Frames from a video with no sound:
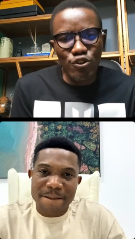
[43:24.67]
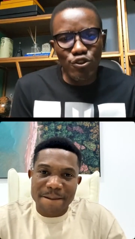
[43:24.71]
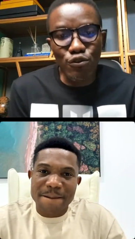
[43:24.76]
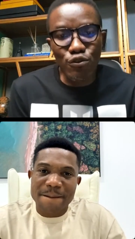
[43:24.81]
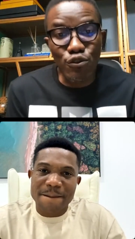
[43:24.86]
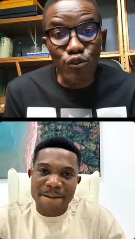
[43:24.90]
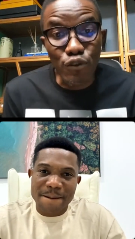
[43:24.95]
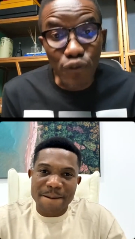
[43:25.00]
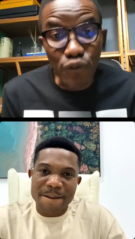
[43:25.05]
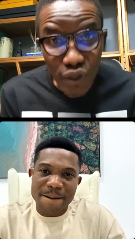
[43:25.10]
Speaker 1: to
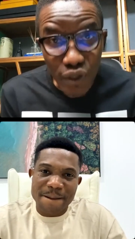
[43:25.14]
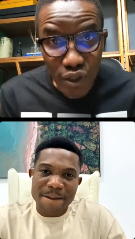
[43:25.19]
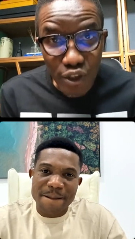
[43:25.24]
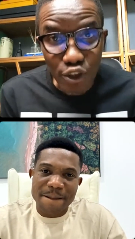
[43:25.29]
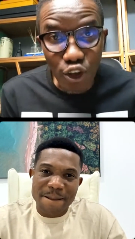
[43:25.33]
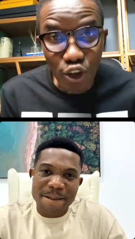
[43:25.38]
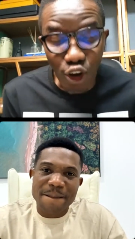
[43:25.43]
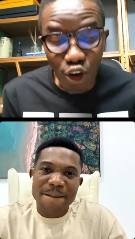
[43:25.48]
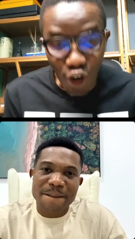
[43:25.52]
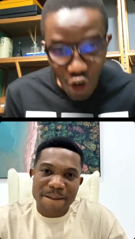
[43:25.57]
fulfill
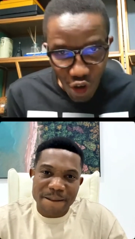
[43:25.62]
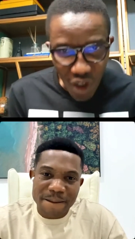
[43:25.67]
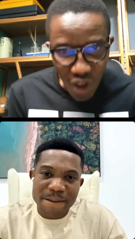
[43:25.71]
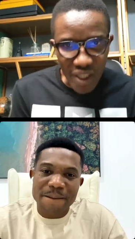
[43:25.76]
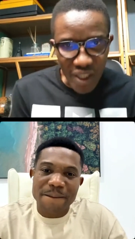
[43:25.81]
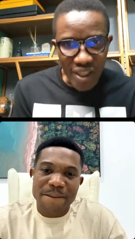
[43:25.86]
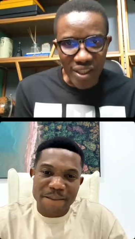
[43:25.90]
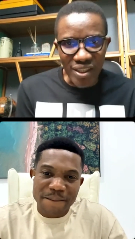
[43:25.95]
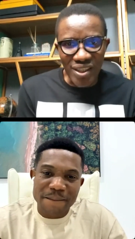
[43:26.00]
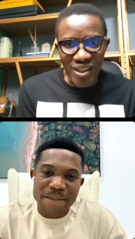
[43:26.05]
your
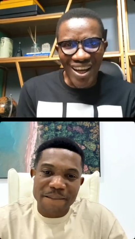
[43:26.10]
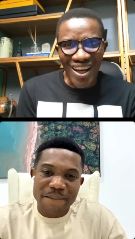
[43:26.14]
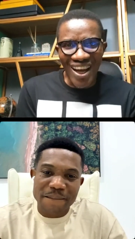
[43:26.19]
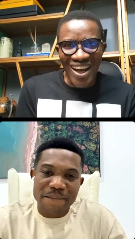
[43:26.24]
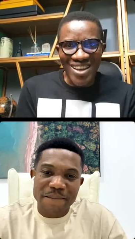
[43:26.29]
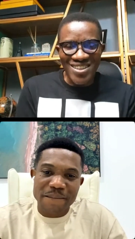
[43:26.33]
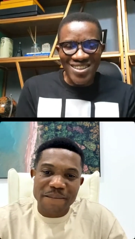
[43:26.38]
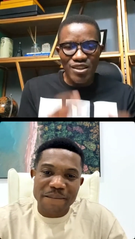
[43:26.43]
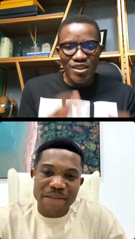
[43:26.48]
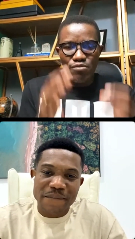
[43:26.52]
calling
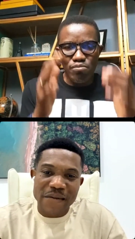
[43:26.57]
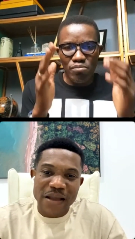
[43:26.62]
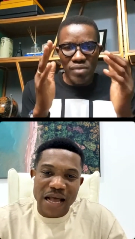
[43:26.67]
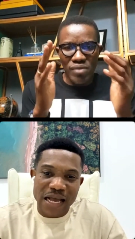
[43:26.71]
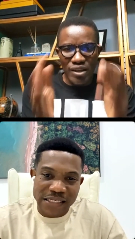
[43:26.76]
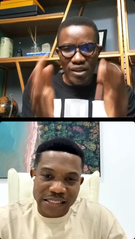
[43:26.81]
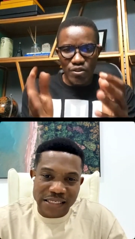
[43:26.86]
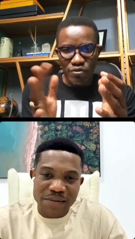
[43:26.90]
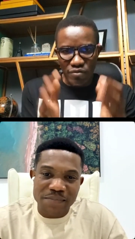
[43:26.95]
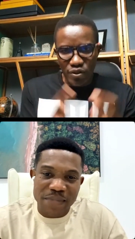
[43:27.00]
as a
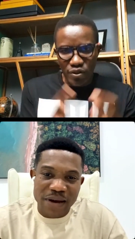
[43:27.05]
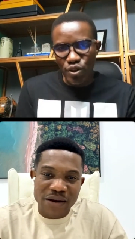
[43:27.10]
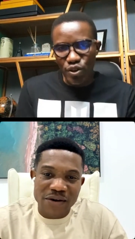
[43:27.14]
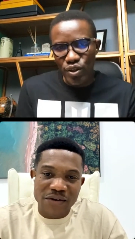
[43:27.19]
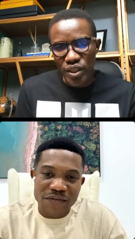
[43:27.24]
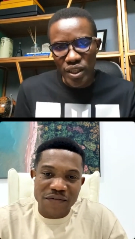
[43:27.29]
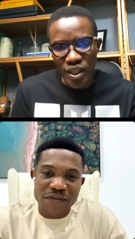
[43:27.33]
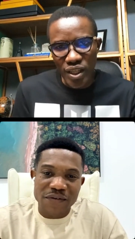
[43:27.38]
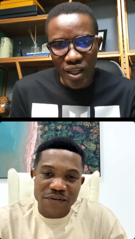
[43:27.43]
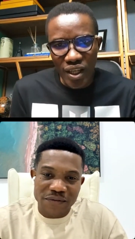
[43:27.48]
man of
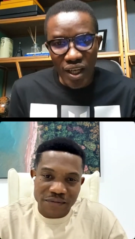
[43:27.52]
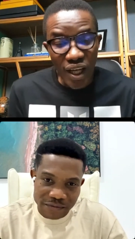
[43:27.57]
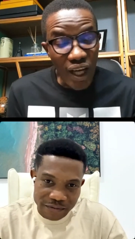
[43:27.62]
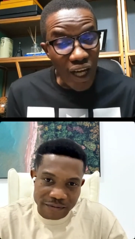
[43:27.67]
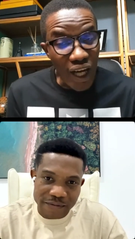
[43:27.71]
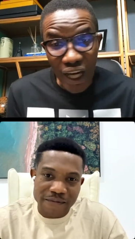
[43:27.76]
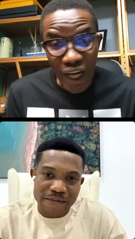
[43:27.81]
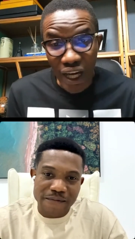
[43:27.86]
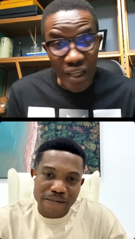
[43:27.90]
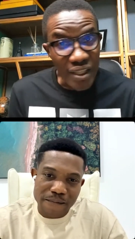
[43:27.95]
God.
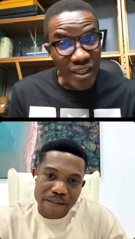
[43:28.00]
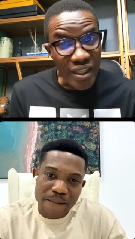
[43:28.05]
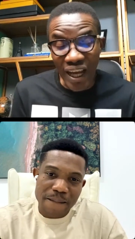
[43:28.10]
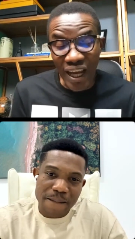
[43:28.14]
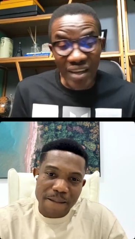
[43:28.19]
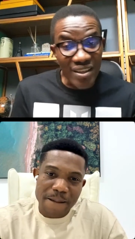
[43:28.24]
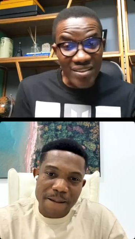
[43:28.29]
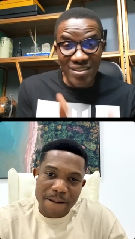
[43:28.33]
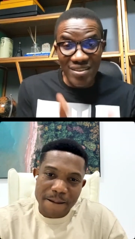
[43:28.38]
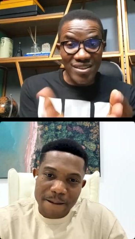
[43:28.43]
And
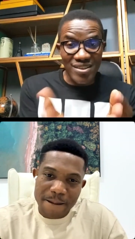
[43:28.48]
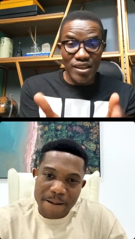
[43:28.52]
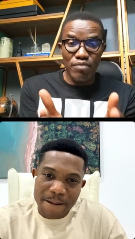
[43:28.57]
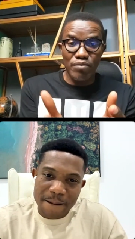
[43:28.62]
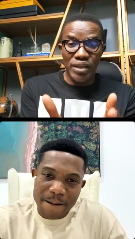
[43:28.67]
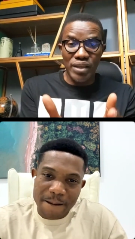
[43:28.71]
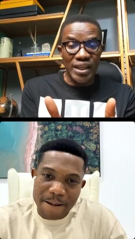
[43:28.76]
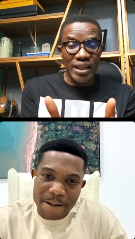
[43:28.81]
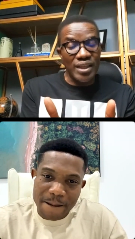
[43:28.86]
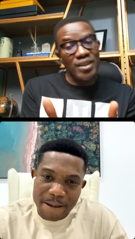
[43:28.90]
and it's the
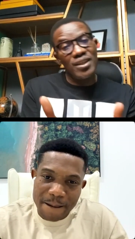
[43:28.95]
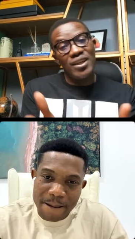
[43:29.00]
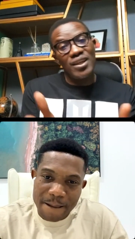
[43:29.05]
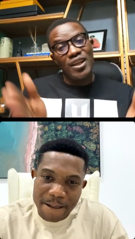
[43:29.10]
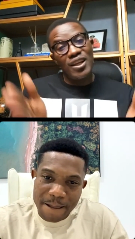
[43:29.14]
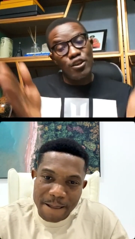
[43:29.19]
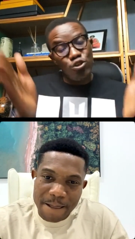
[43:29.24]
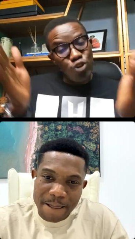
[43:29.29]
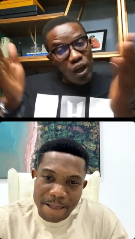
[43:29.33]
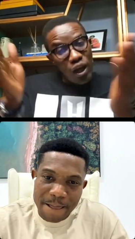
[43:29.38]
same thing
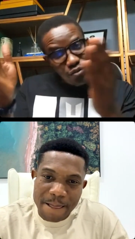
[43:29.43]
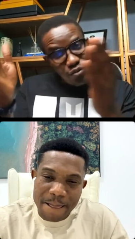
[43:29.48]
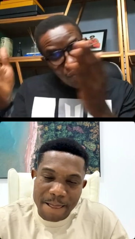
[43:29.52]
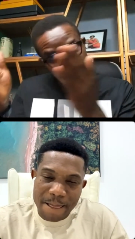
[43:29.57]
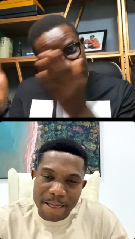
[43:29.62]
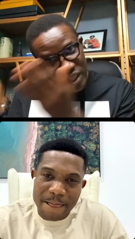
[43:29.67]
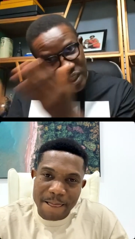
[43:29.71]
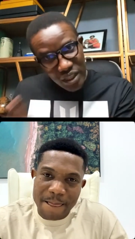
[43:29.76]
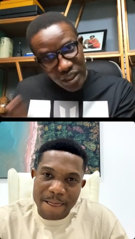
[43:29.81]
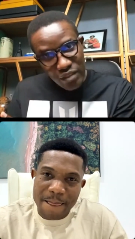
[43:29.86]
you have to
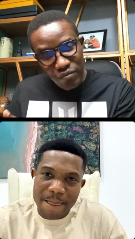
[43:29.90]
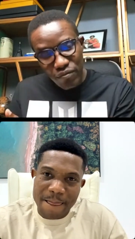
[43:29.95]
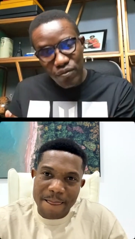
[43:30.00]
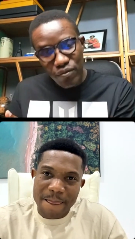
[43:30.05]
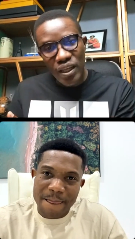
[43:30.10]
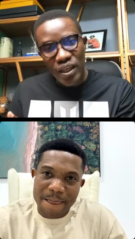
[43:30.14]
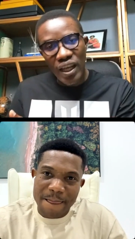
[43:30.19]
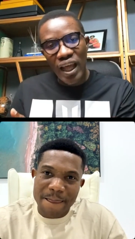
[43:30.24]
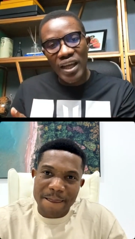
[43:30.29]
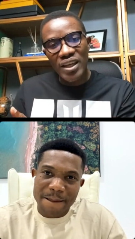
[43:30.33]
live
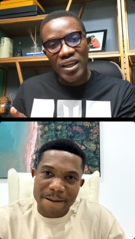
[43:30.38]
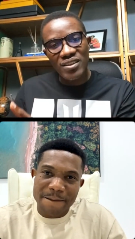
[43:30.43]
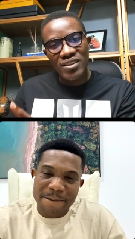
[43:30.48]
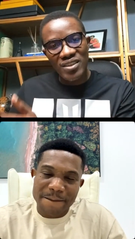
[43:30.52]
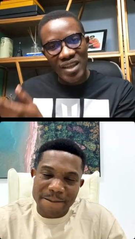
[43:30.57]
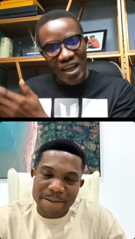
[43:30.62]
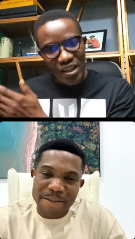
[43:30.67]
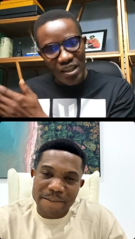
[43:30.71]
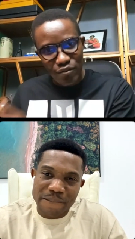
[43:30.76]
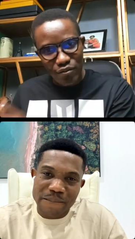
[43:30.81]
like a
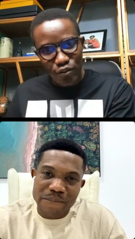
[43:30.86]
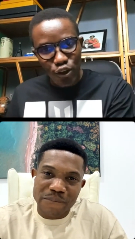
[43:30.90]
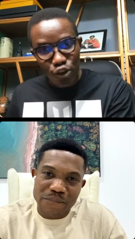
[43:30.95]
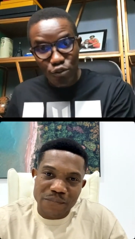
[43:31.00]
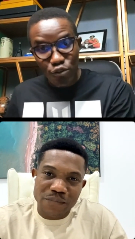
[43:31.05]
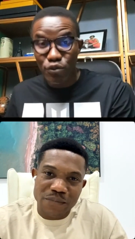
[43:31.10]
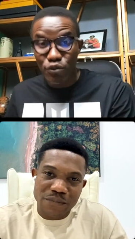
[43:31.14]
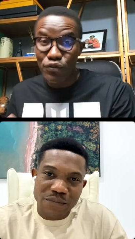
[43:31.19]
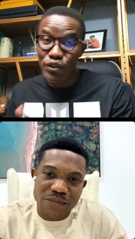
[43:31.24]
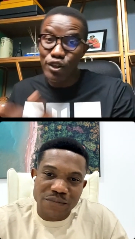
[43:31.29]
child of
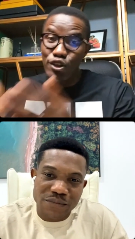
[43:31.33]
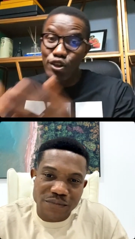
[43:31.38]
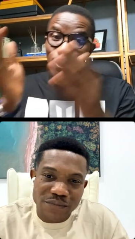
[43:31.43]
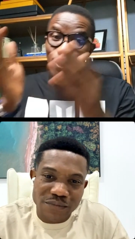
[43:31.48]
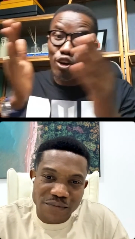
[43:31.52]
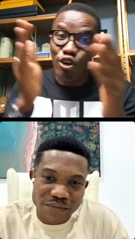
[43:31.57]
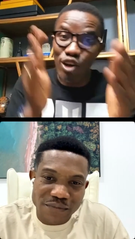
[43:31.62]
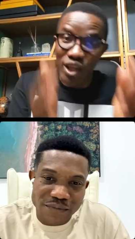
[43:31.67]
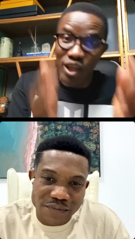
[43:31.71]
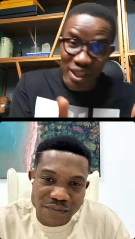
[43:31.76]
God to fulfill your
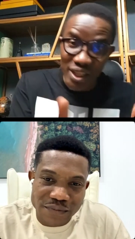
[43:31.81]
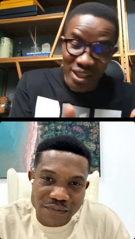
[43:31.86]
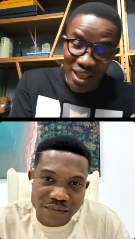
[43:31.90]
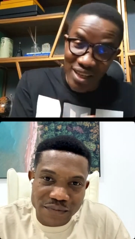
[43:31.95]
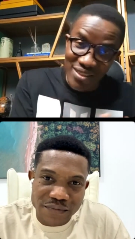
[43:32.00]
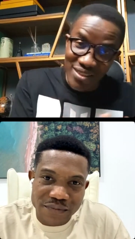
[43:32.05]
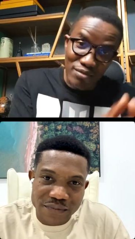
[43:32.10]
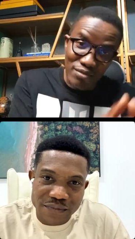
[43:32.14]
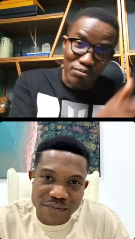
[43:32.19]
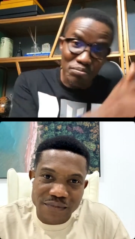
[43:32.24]
calling
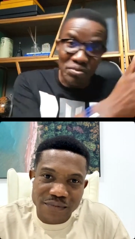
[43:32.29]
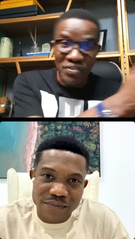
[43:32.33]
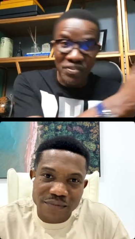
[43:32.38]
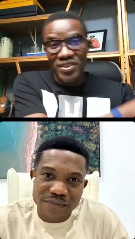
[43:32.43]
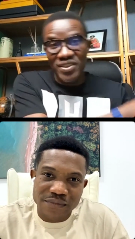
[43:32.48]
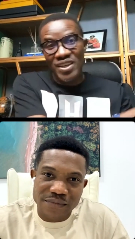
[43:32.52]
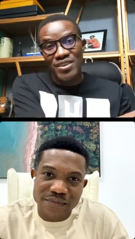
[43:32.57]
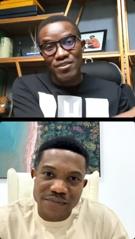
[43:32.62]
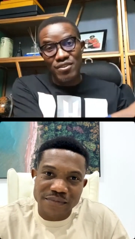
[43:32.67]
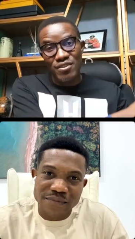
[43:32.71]
as a
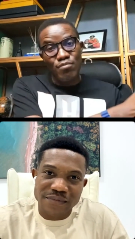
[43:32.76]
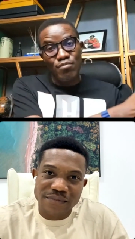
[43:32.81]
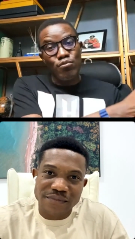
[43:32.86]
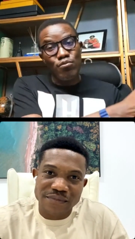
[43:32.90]
business